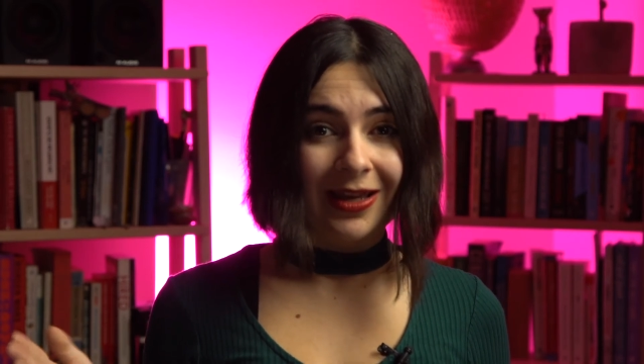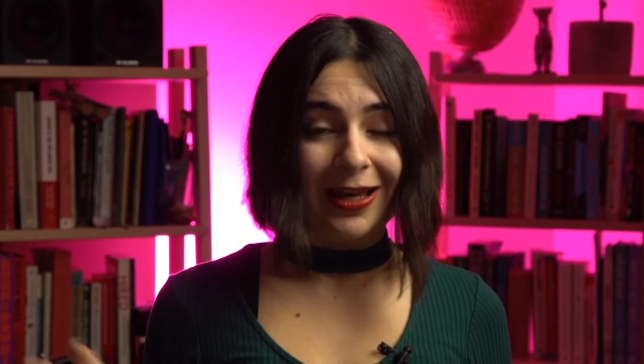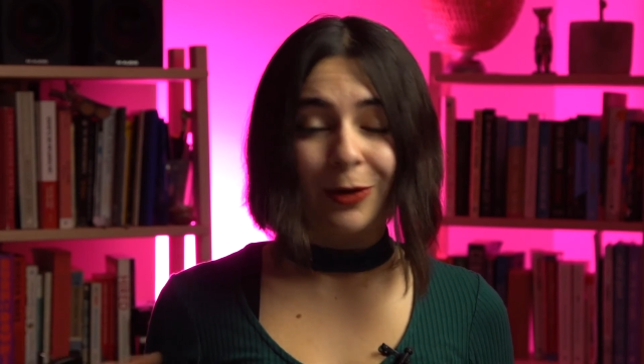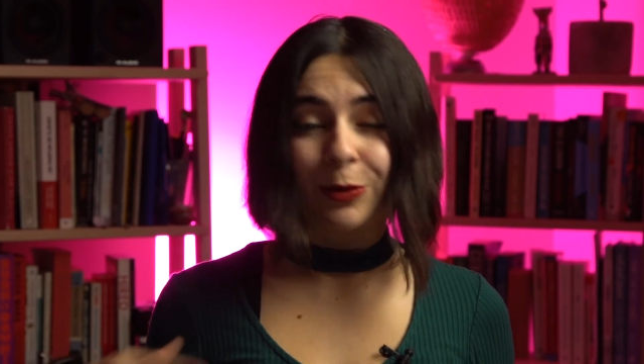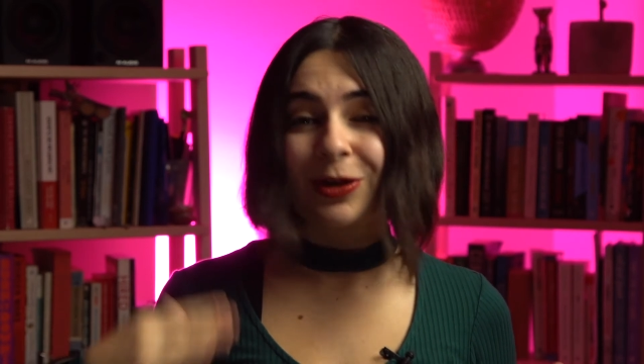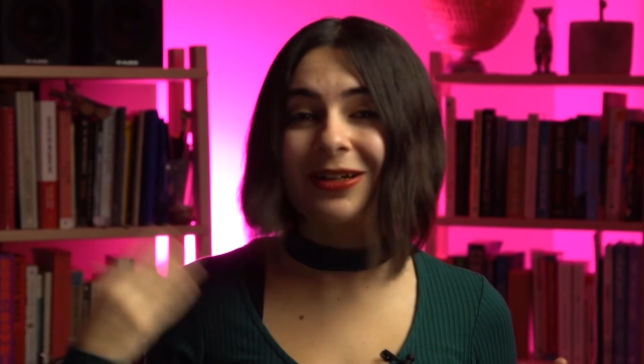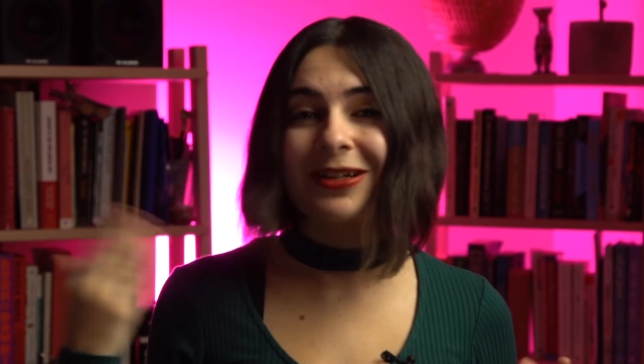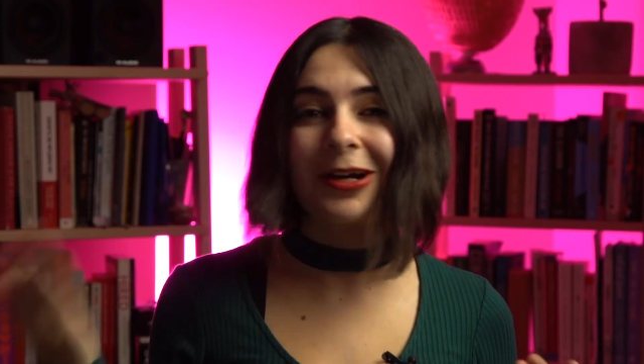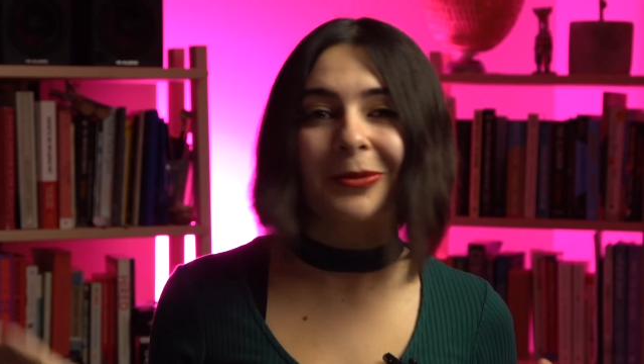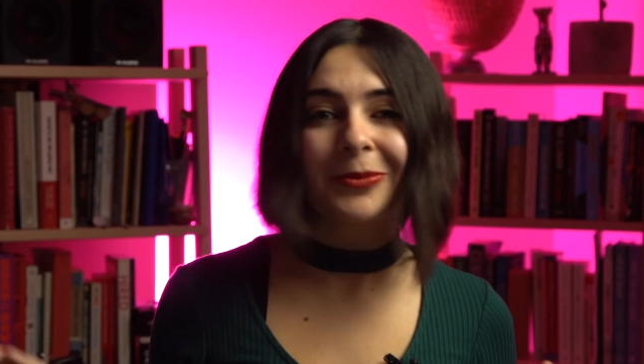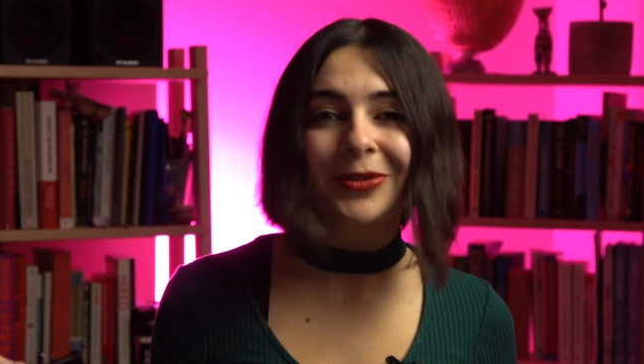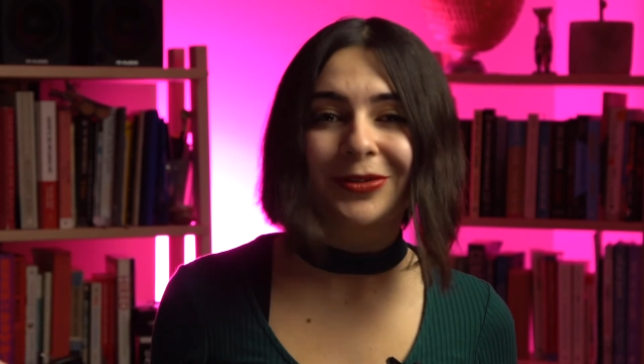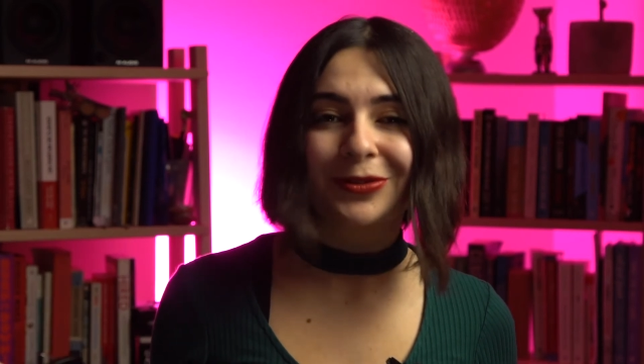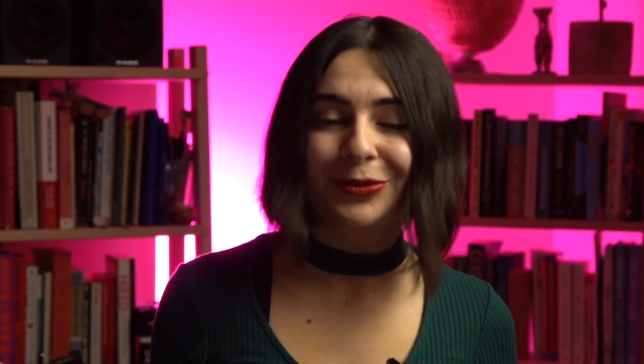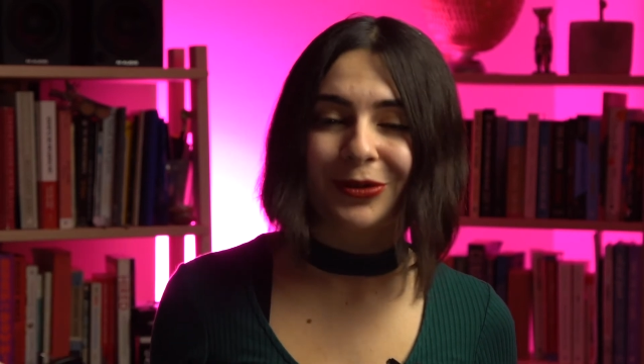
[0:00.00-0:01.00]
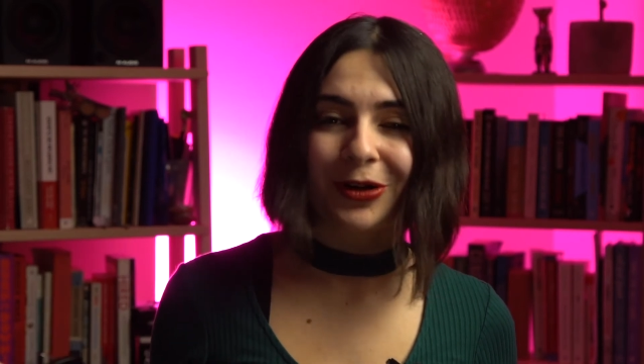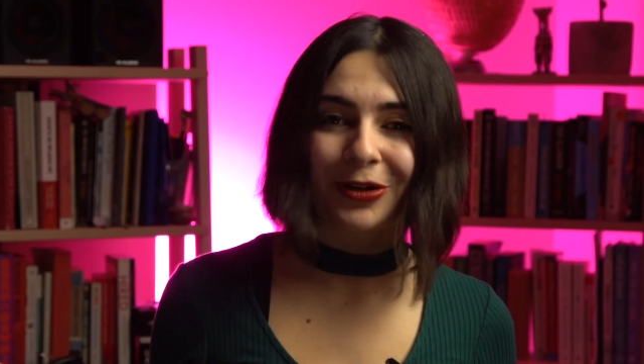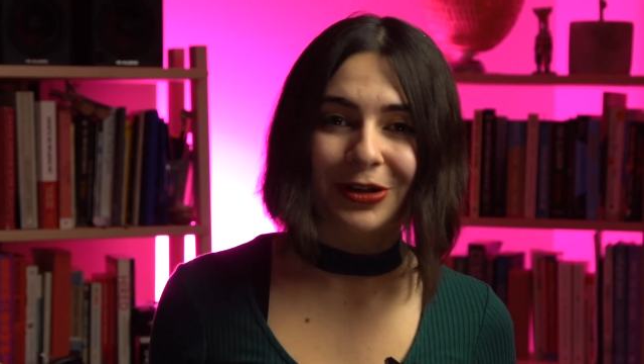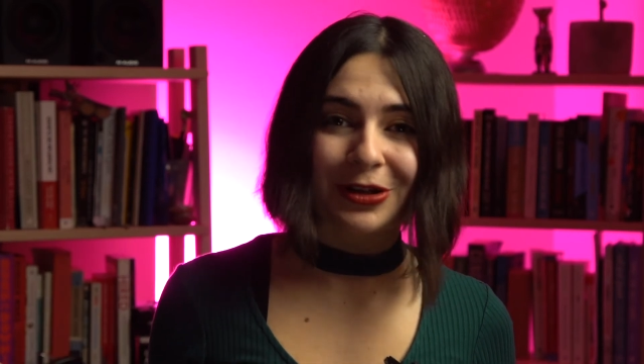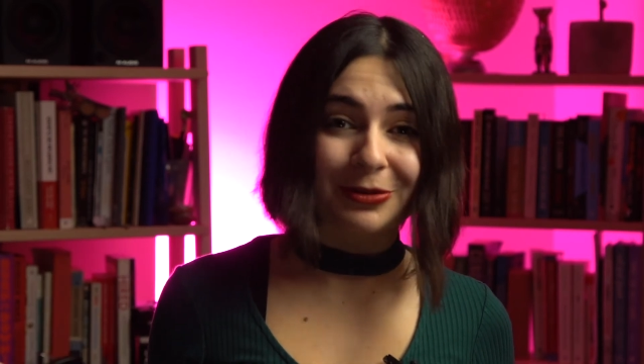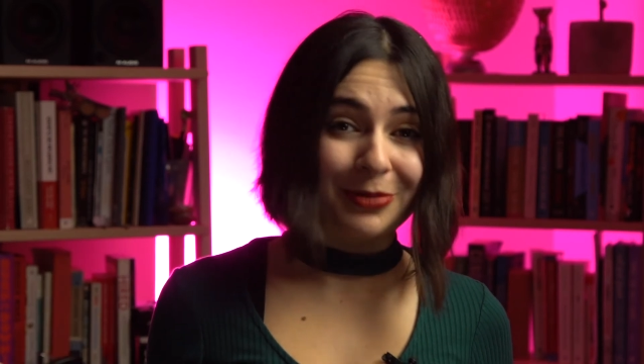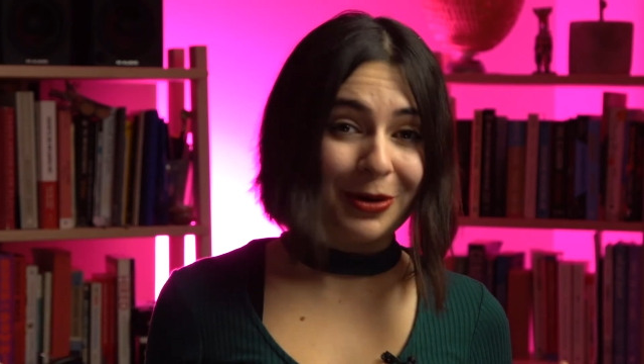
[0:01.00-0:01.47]
And when it comes to
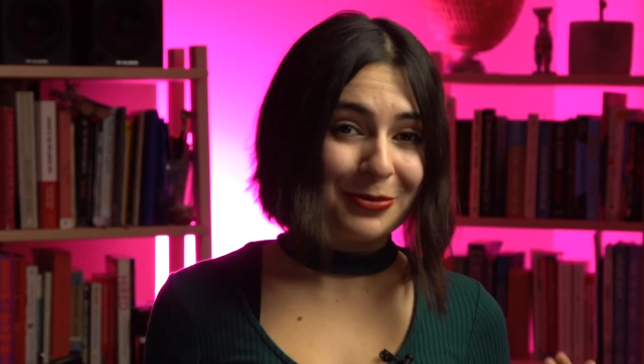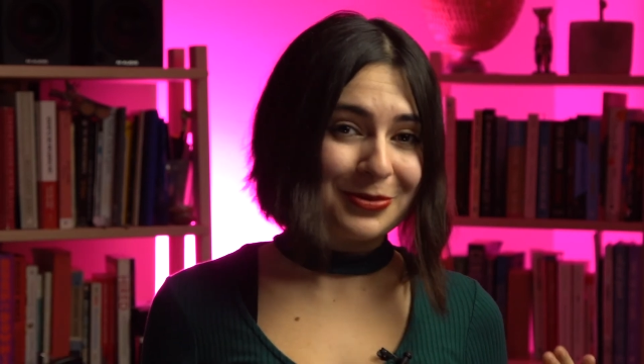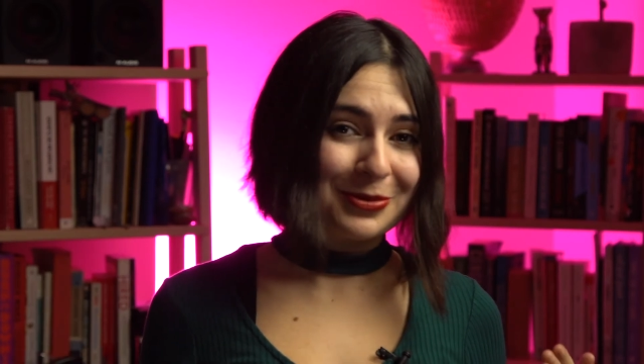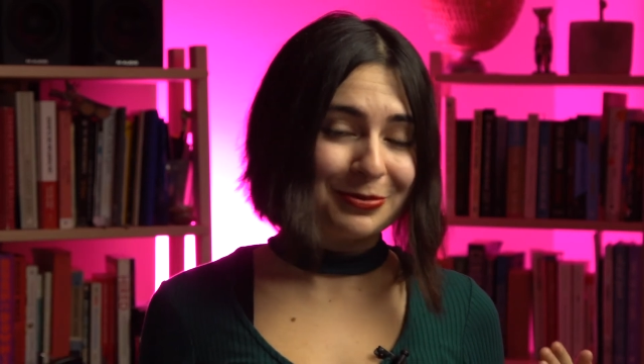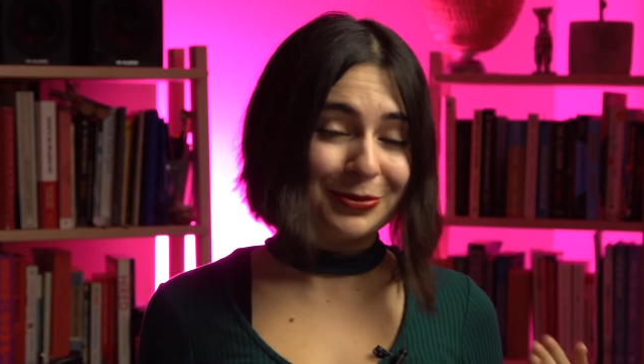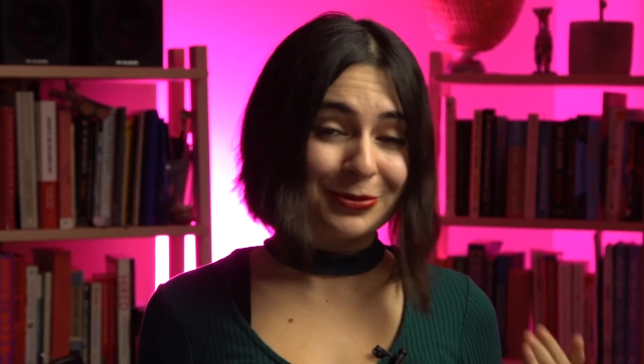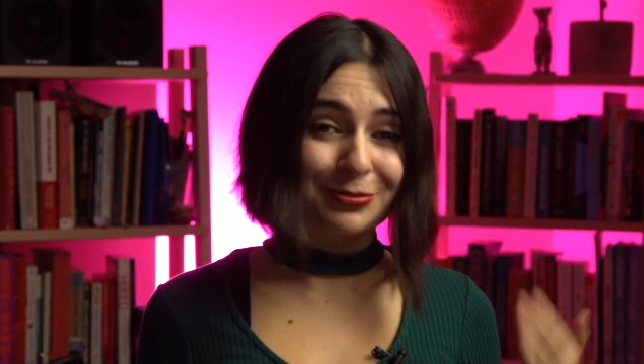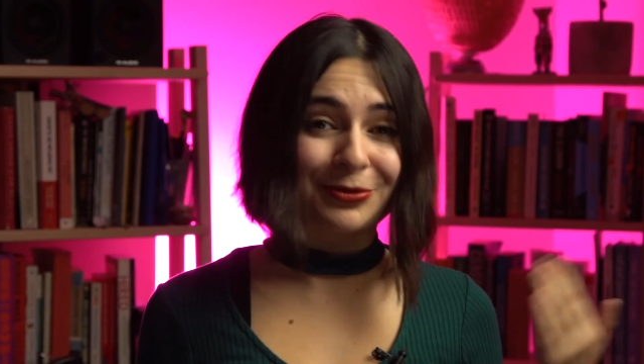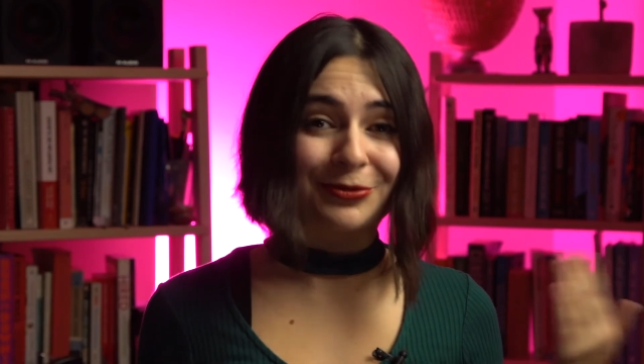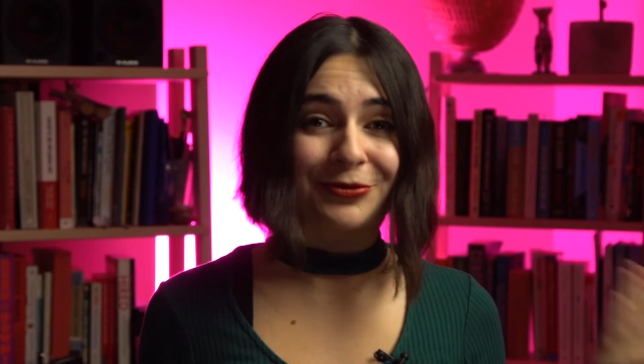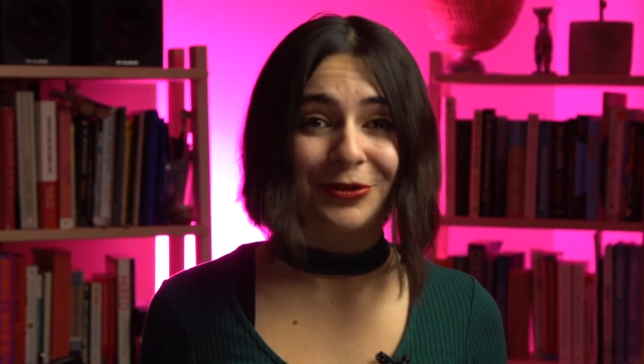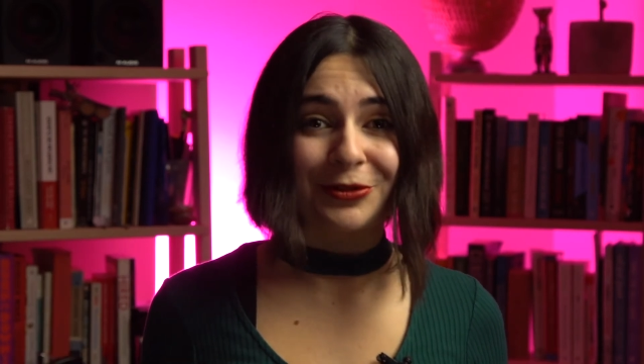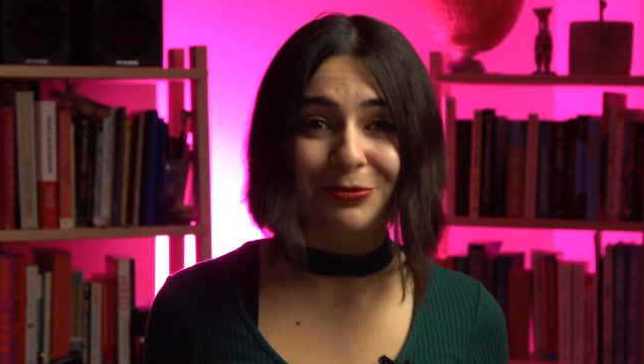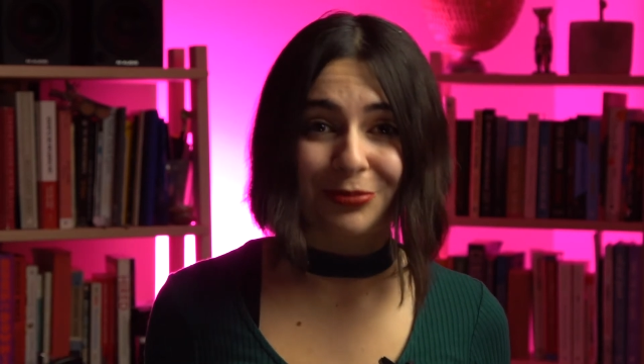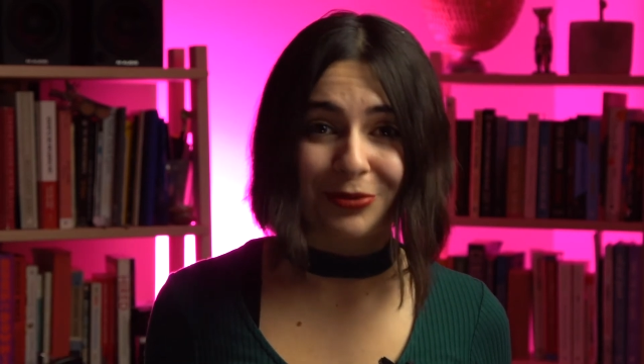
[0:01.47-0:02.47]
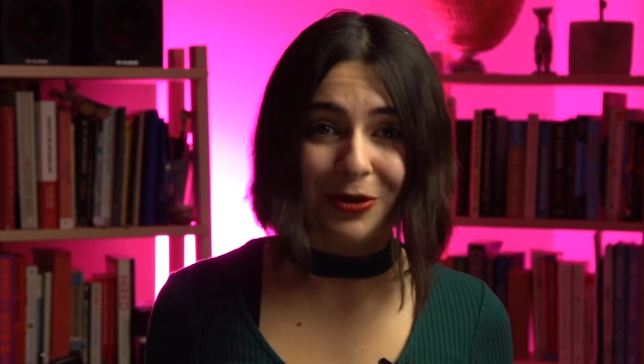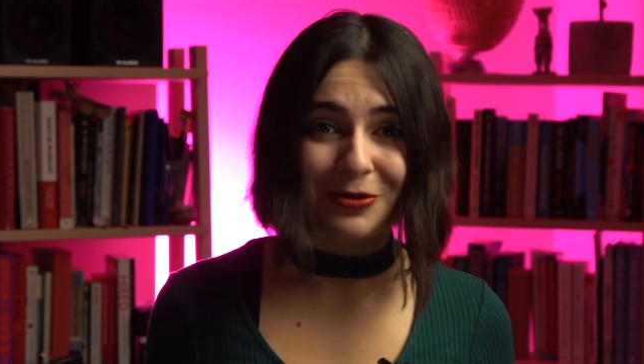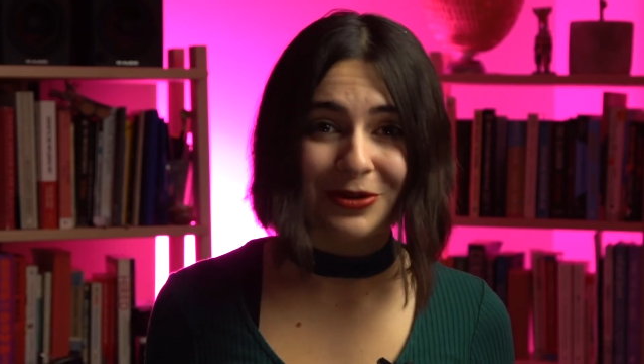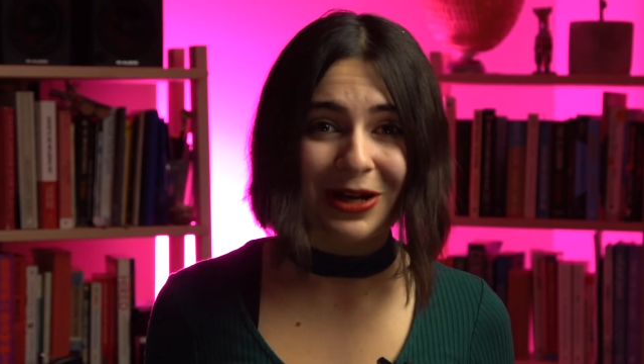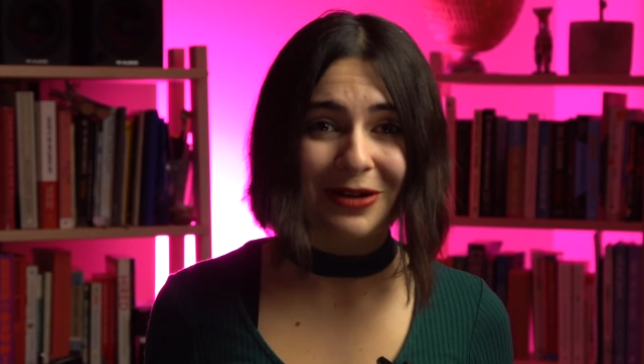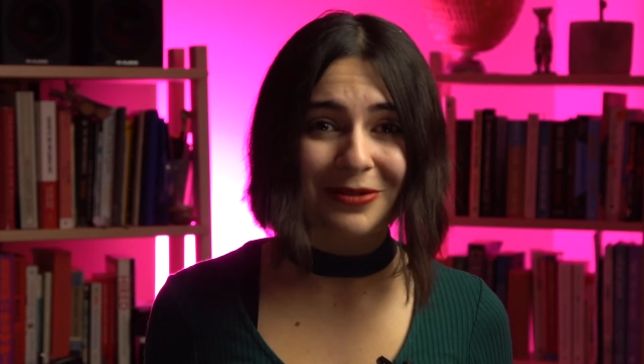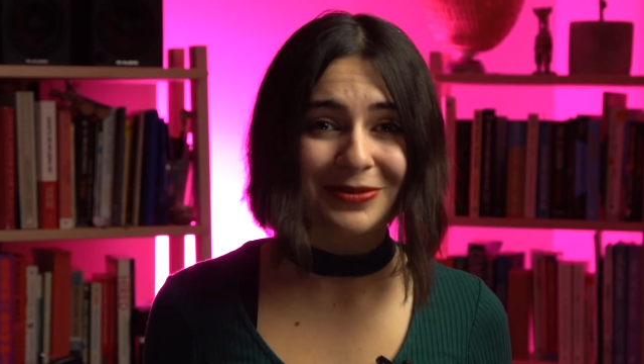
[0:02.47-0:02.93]
talking about people's preferred
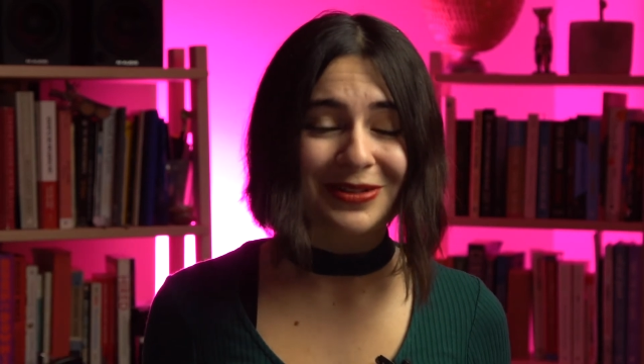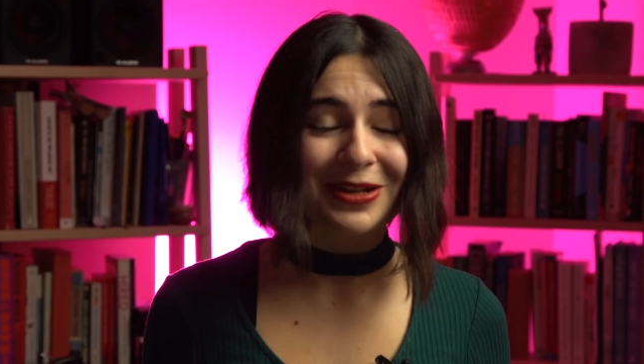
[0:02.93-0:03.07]
pronouns,